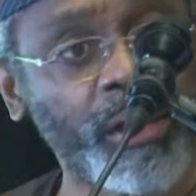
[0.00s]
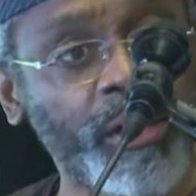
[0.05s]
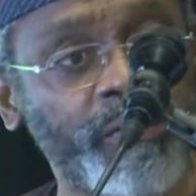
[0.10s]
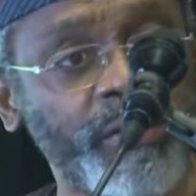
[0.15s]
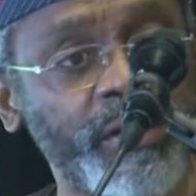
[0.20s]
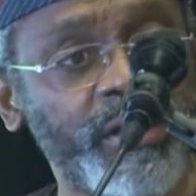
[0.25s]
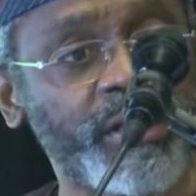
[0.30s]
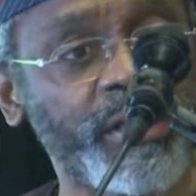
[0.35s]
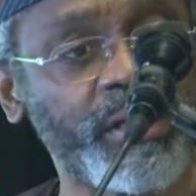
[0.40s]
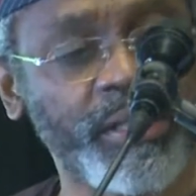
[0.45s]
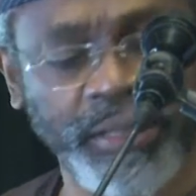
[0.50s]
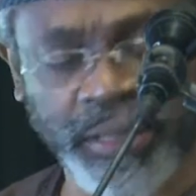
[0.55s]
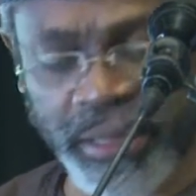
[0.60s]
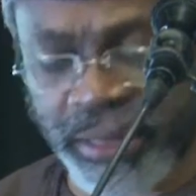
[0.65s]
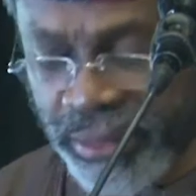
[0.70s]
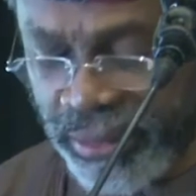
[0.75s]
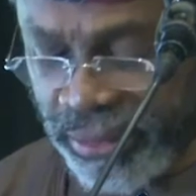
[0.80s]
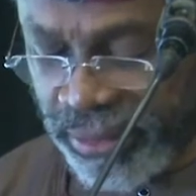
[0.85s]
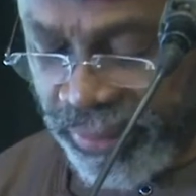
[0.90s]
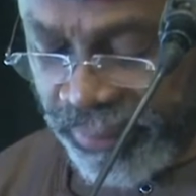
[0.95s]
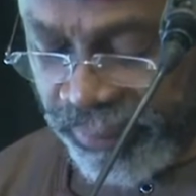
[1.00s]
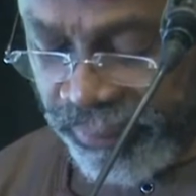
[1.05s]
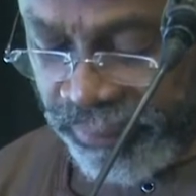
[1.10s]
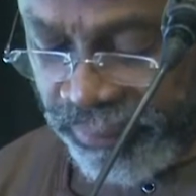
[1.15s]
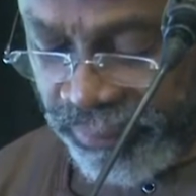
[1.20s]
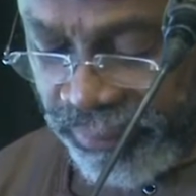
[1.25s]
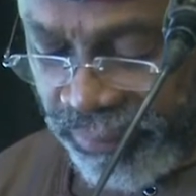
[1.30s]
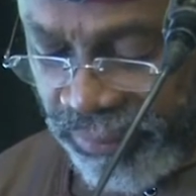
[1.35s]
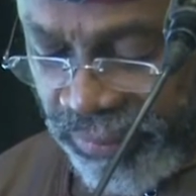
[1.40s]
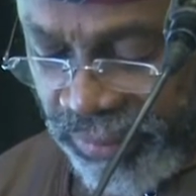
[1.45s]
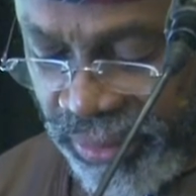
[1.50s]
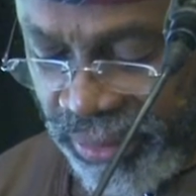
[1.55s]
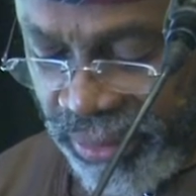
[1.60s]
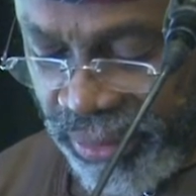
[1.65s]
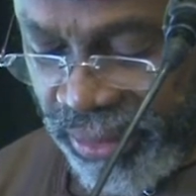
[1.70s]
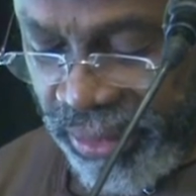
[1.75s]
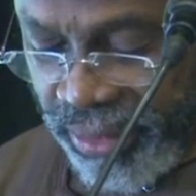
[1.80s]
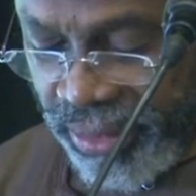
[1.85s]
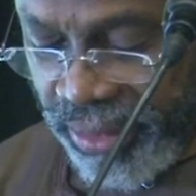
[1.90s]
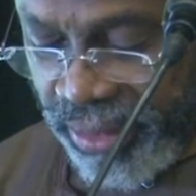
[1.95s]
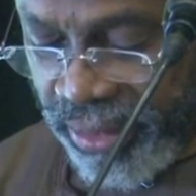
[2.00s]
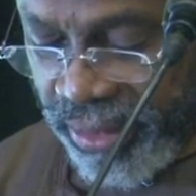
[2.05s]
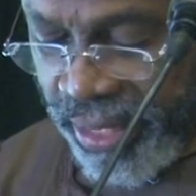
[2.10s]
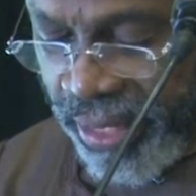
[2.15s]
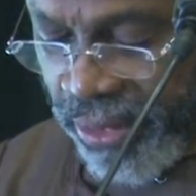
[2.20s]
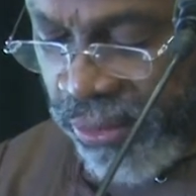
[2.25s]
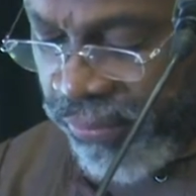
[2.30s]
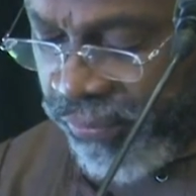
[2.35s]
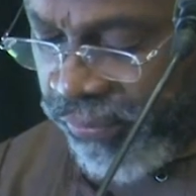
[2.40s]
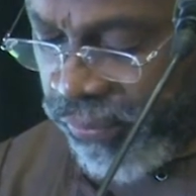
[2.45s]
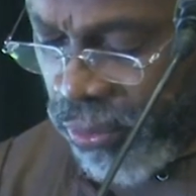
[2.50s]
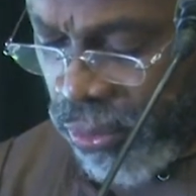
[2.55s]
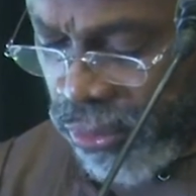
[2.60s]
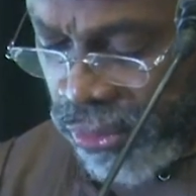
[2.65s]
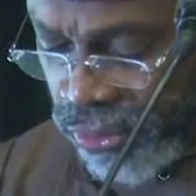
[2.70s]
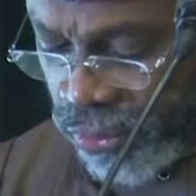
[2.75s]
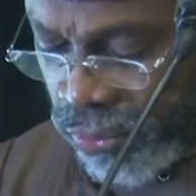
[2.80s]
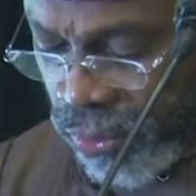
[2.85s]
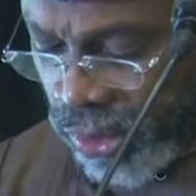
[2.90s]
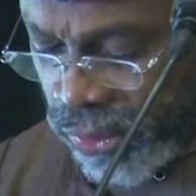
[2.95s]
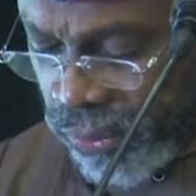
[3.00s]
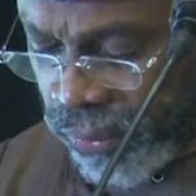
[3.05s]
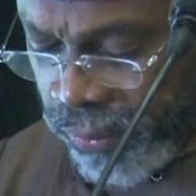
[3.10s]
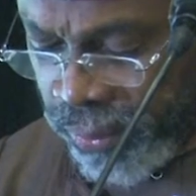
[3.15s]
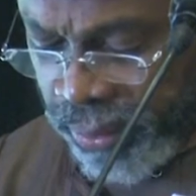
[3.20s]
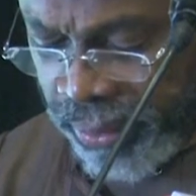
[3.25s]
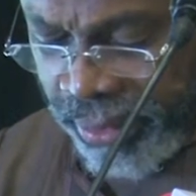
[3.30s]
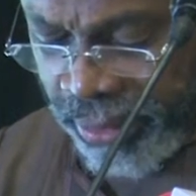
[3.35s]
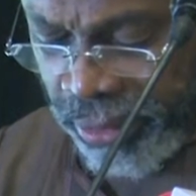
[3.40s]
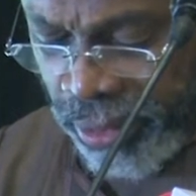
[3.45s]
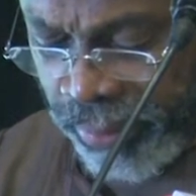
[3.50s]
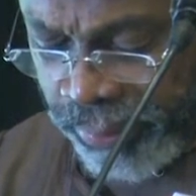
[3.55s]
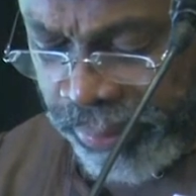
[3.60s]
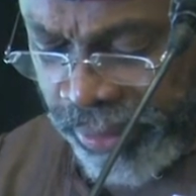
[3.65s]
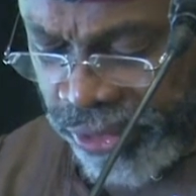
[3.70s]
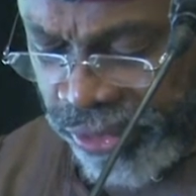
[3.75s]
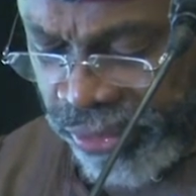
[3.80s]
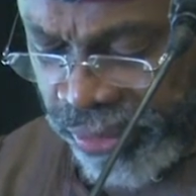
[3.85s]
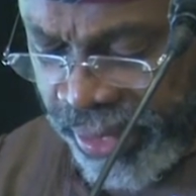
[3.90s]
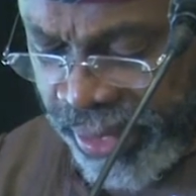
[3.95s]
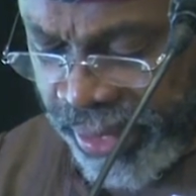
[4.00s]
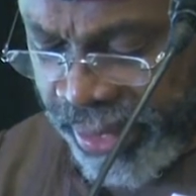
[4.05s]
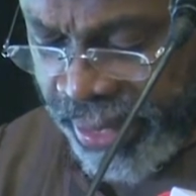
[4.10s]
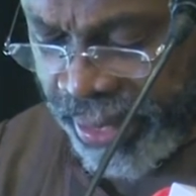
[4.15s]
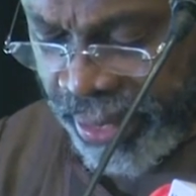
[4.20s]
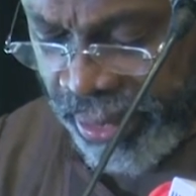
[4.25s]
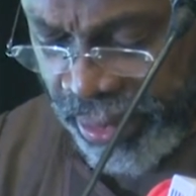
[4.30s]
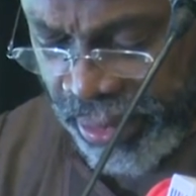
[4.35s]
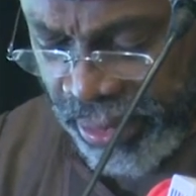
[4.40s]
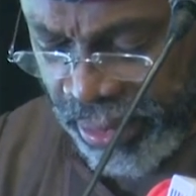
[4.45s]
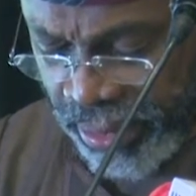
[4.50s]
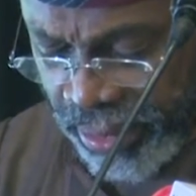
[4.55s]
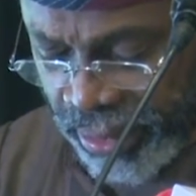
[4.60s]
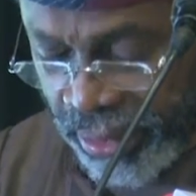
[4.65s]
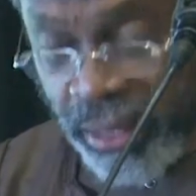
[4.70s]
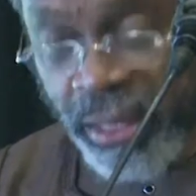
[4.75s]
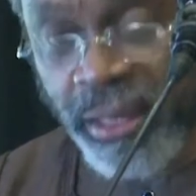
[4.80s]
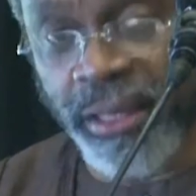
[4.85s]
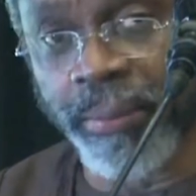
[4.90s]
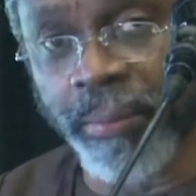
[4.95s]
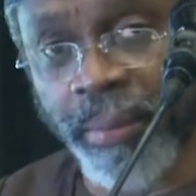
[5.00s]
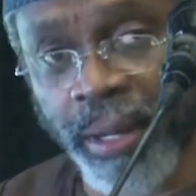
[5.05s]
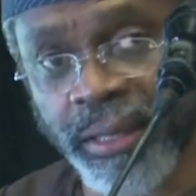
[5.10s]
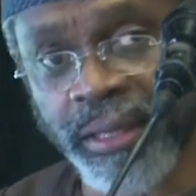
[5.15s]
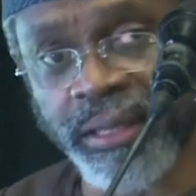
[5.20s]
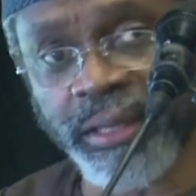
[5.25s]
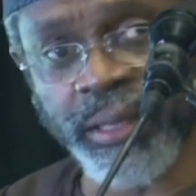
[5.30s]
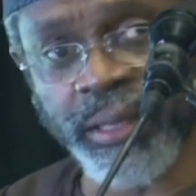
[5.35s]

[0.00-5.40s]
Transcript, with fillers: of its citizens. I look forward to what we will accomplish together in the months